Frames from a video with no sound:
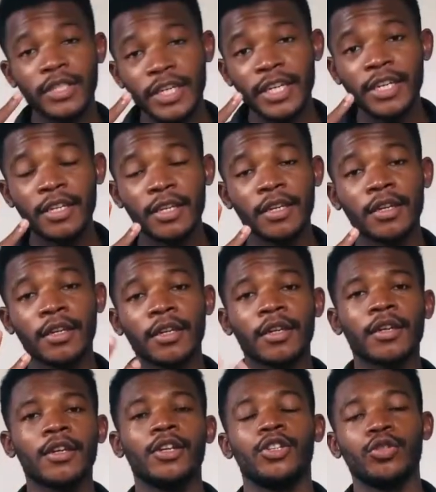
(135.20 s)
3.
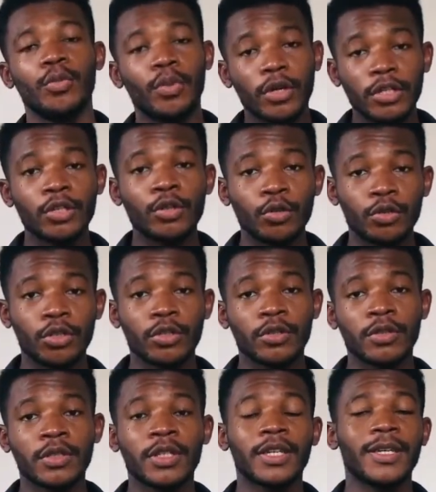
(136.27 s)
Your body
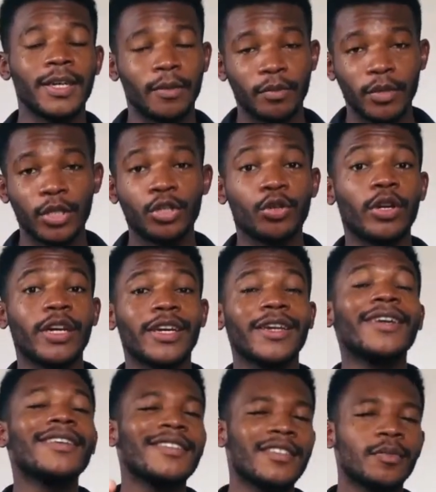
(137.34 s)
lotion can make your
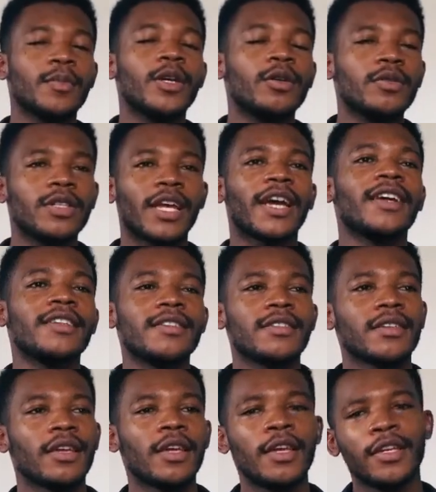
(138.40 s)
hair smell nice.
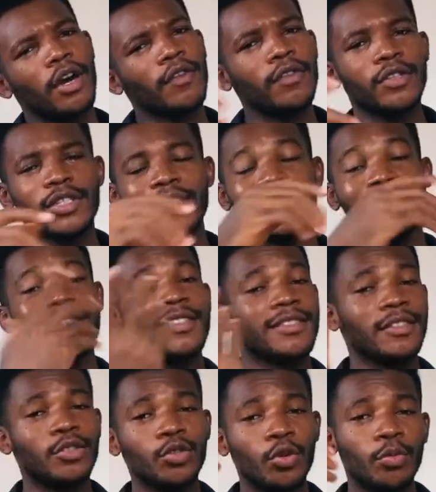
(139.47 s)
Obviously, this is
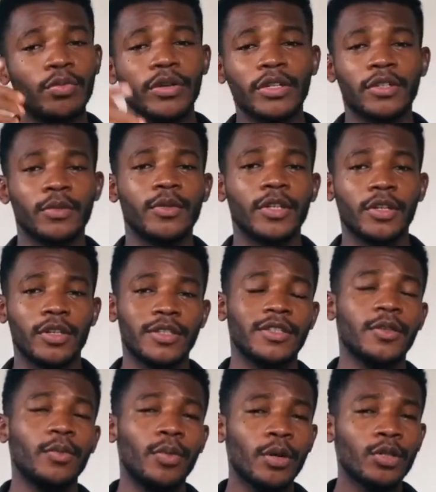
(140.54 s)
a no-brainer because
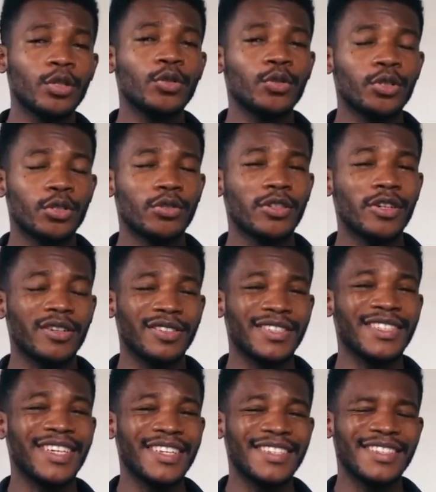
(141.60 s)
the body lotion
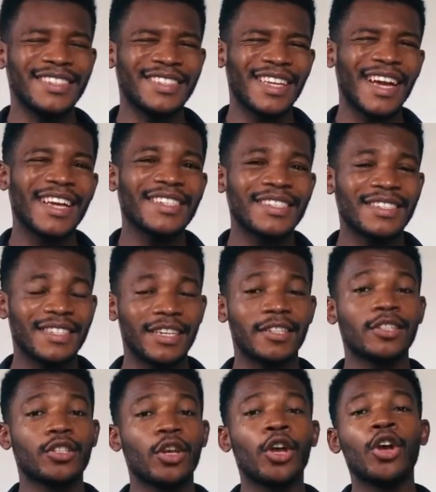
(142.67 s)
contains nice
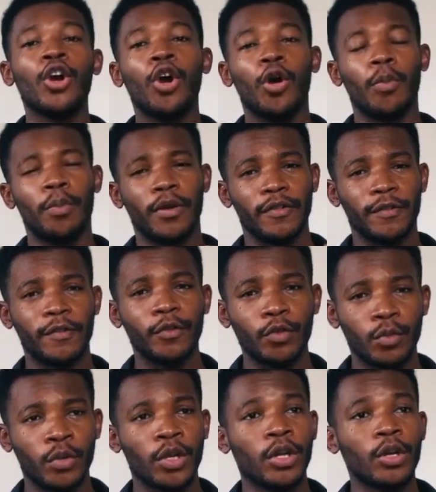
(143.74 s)
scent or
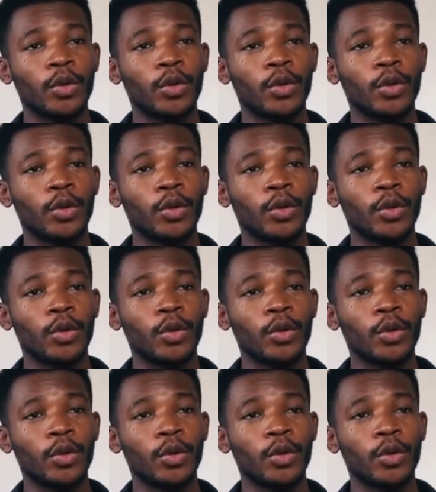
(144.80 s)
perfume,